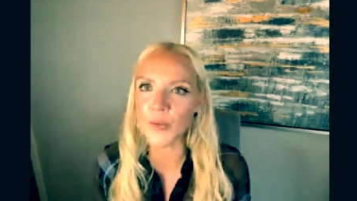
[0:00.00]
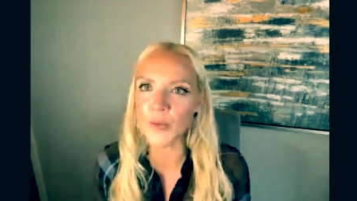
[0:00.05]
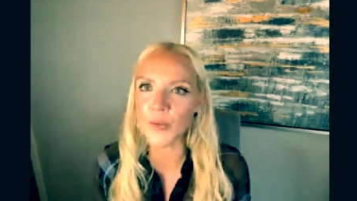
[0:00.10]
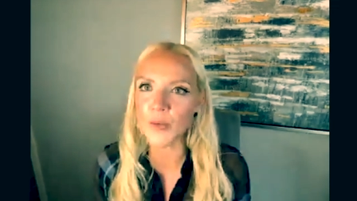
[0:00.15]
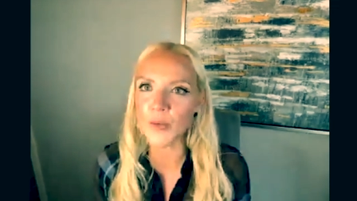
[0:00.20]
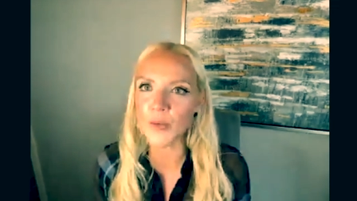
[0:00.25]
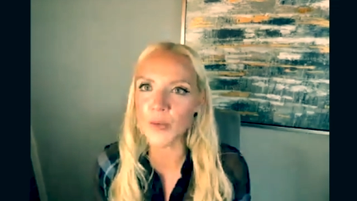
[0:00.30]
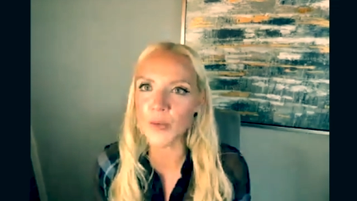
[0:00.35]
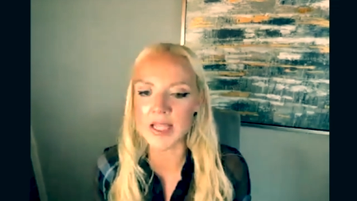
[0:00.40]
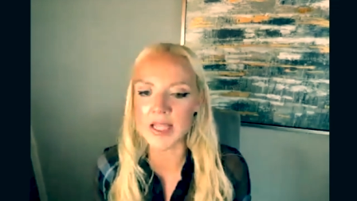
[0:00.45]
And
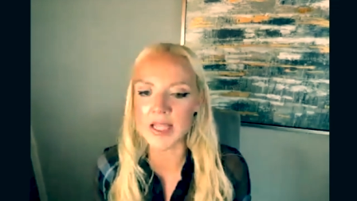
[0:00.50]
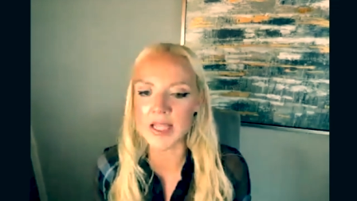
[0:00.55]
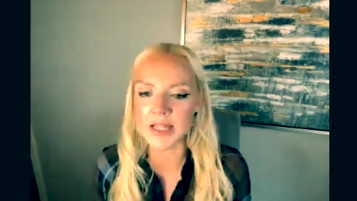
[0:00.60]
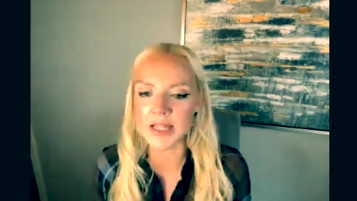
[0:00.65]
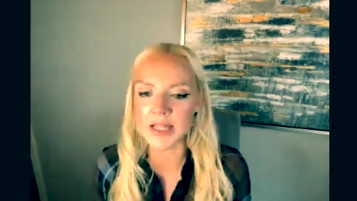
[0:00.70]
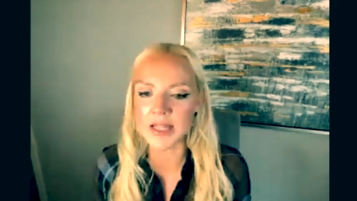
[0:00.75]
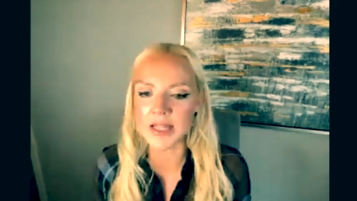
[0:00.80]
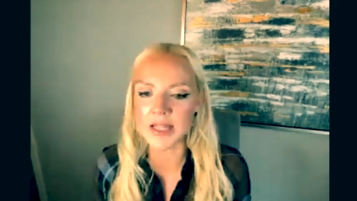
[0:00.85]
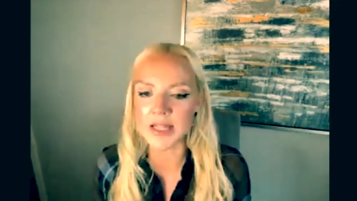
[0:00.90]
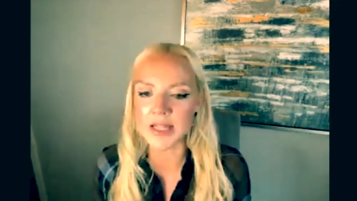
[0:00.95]
I think
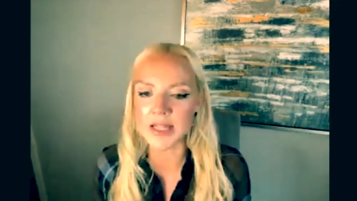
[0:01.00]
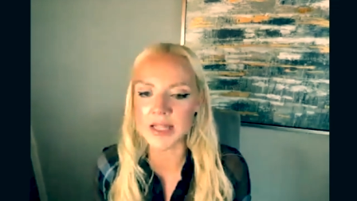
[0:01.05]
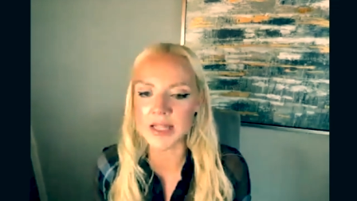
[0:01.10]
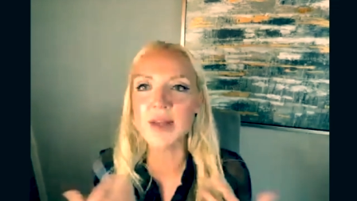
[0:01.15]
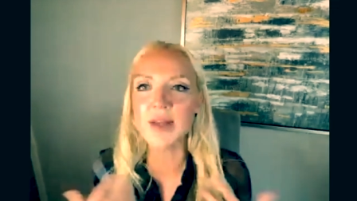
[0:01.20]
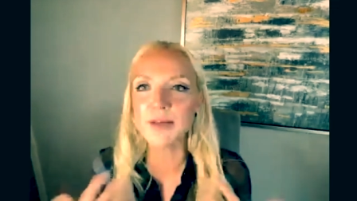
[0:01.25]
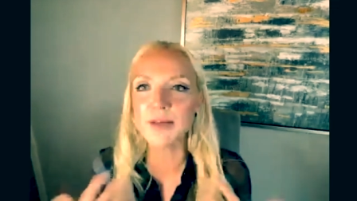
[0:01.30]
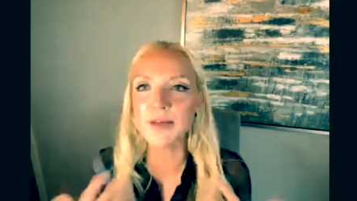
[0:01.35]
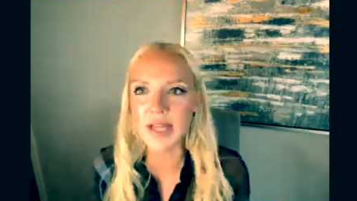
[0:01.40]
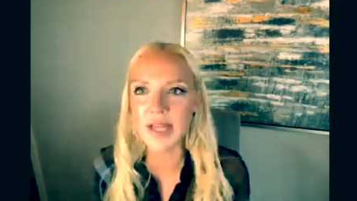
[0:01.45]
that
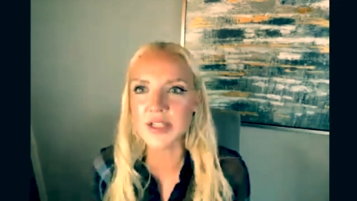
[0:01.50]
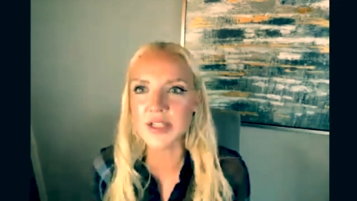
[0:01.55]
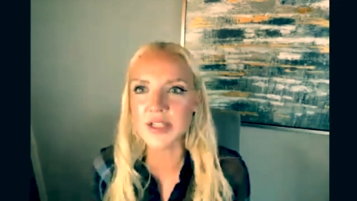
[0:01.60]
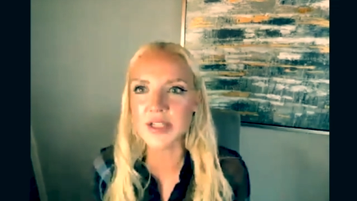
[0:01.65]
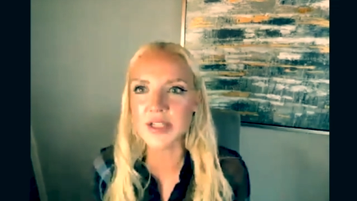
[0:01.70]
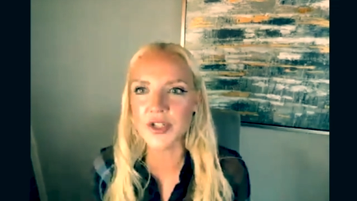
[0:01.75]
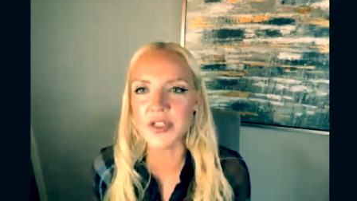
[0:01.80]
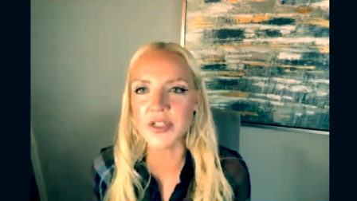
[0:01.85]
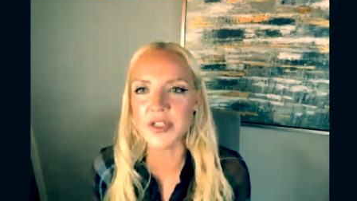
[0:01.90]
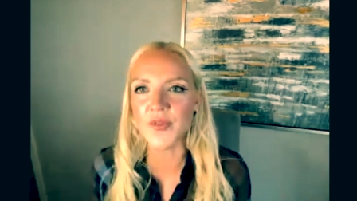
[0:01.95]
that's the
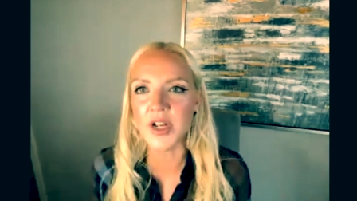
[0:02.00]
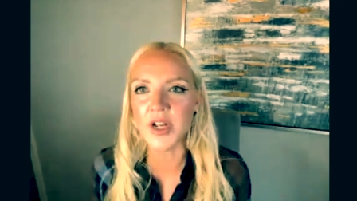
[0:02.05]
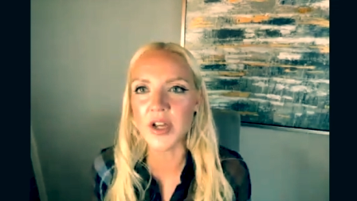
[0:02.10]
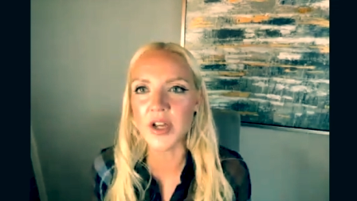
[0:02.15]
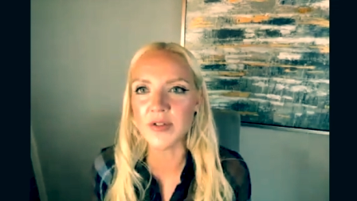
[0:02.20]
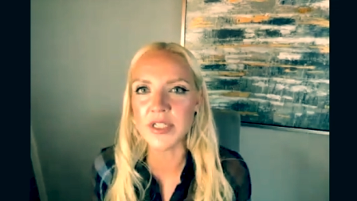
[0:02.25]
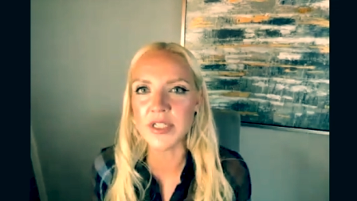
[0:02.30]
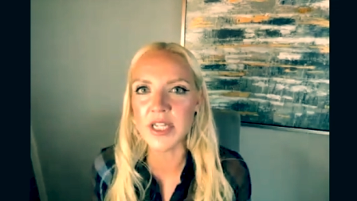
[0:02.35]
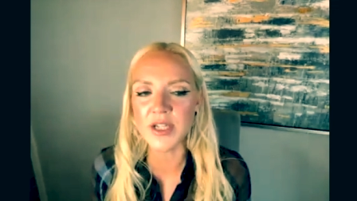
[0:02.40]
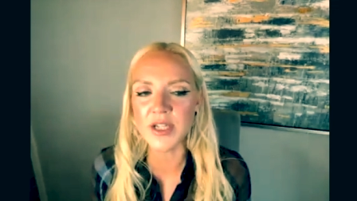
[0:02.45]
message in this
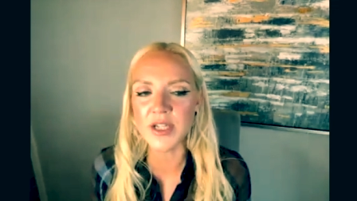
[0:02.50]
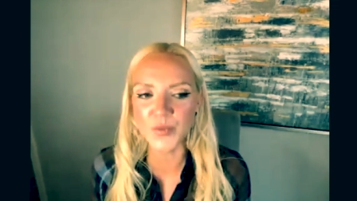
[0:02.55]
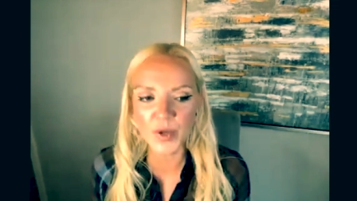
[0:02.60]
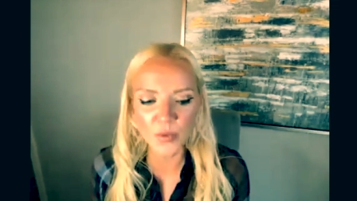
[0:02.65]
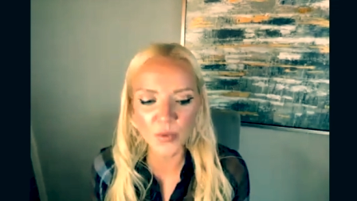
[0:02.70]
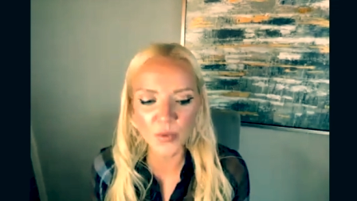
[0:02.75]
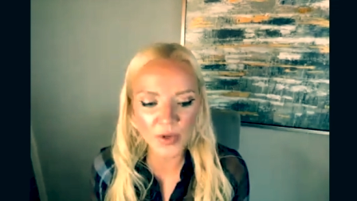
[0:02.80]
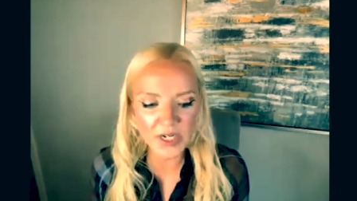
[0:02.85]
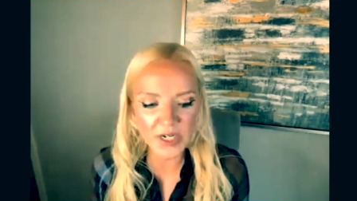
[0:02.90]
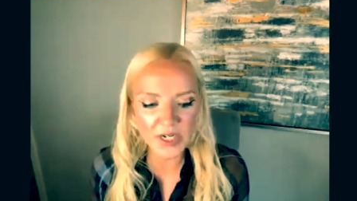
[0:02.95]
video today is
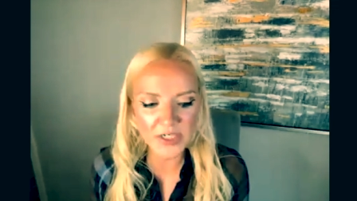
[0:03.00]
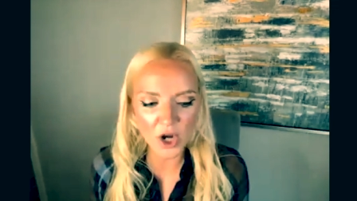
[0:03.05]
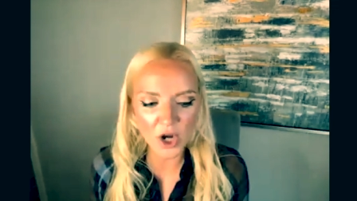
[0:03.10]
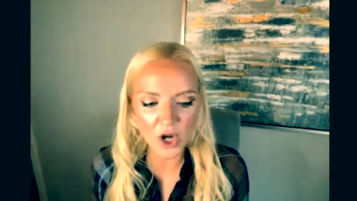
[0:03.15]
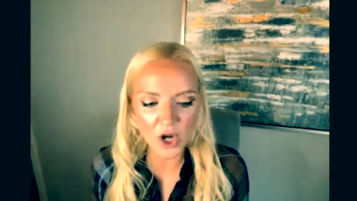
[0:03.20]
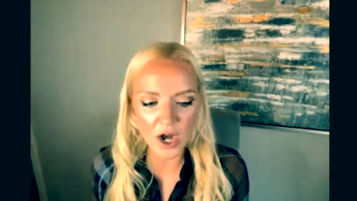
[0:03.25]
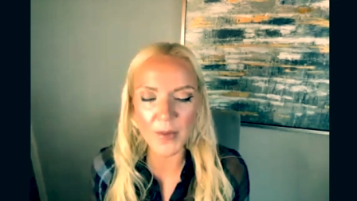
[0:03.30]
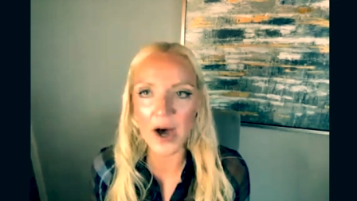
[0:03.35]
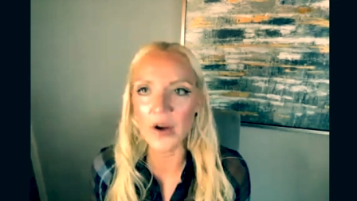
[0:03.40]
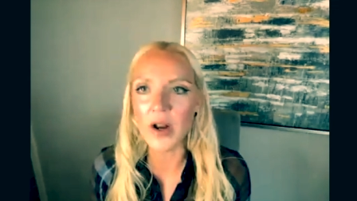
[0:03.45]
we want to
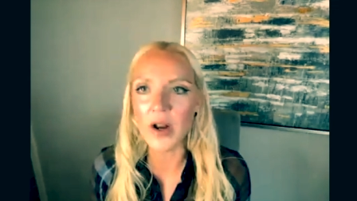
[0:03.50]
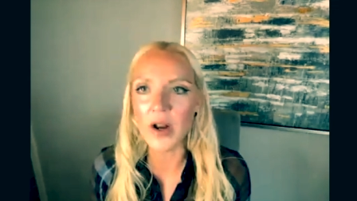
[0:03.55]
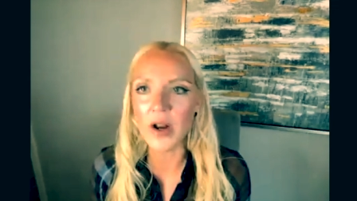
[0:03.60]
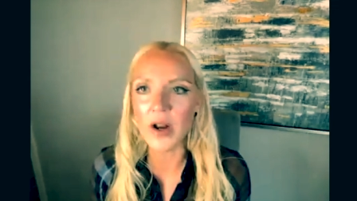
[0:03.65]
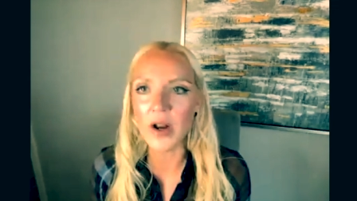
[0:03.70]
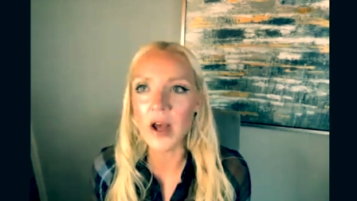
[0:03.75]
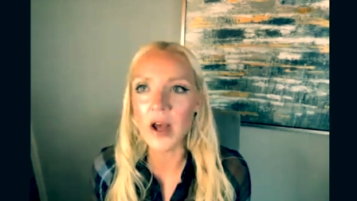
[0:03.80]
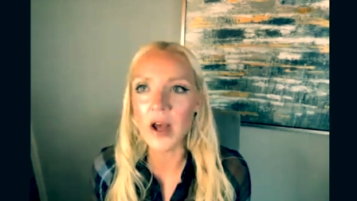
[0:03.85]
talk about